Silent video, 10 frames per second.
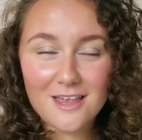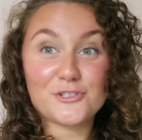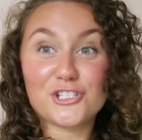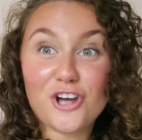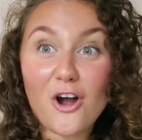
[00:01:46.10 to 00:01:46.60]
I'm
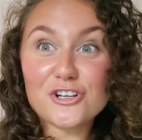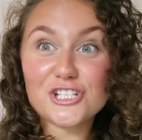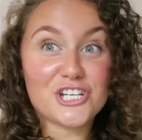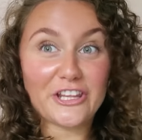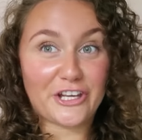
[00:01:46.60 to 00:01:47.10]

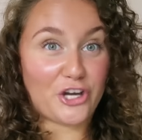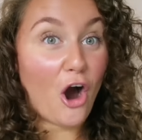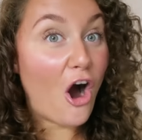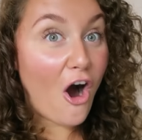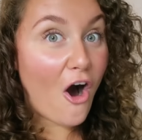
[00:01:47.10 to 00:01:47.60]
shocked to the
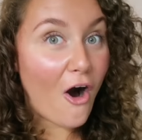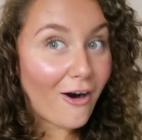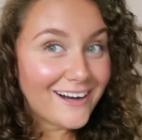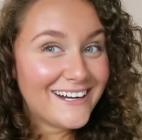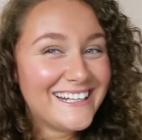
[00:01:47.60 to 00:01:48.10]

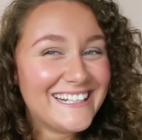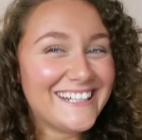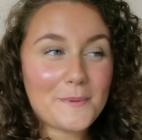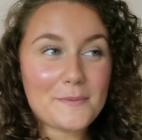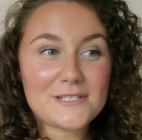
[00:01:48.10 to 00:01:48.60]
core. A
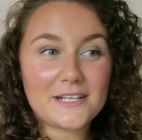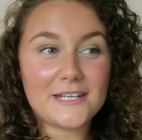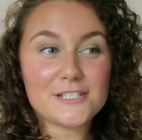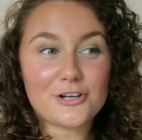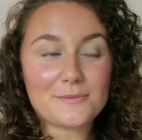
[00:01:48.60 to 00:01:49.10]
few people said
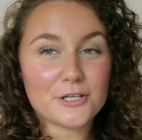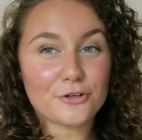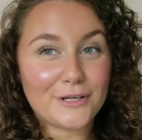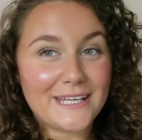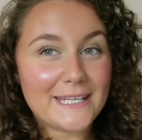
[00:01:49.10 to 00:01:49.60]
on Instagram to
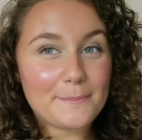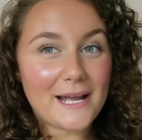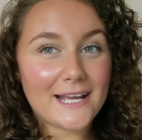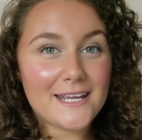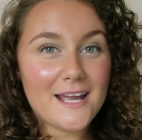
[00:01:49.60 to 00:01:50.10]
look on
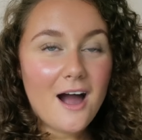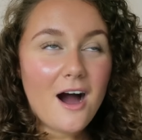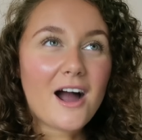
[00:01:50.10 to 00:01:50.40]
eBay.